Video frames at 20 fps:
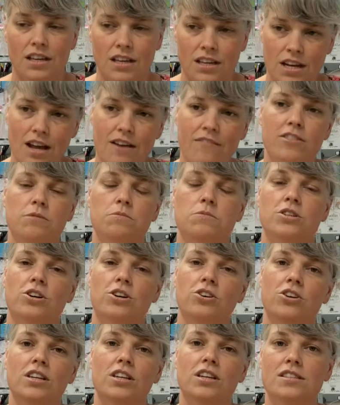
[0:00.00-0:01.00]
and have them
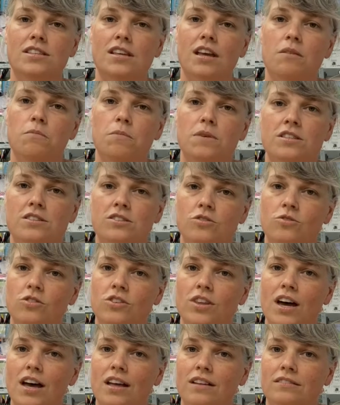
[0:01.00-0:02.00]
turn in assignments
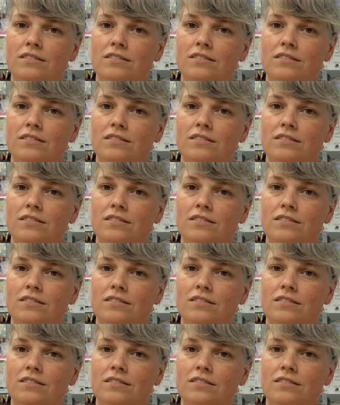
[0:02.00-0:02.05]
through that.